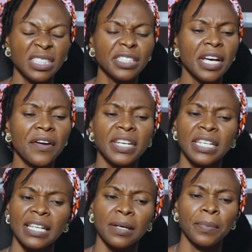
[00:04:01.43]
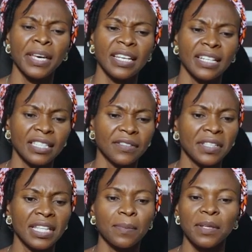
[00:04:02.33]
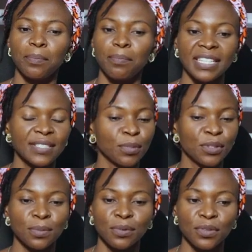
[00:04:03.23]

Sharing in their pain and giving them the best possible